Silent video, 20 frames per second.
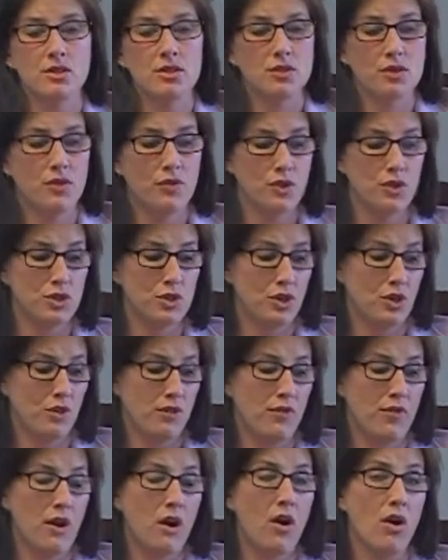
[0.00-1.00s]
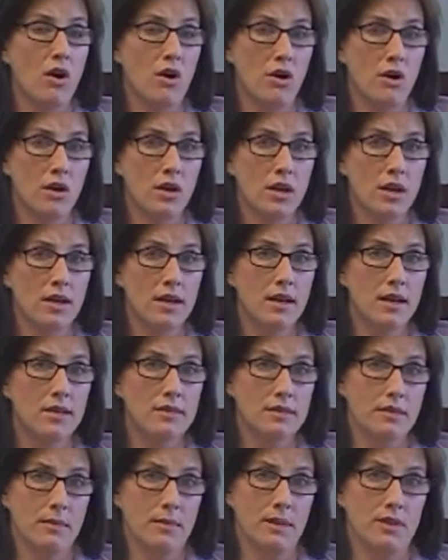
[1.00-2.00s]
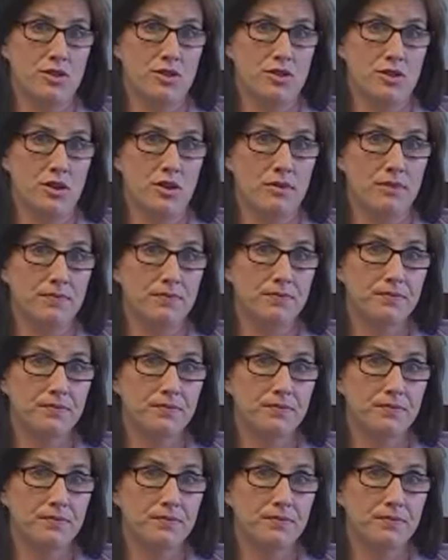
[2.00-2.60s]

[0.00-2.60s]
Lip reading: So if you took a fall semester,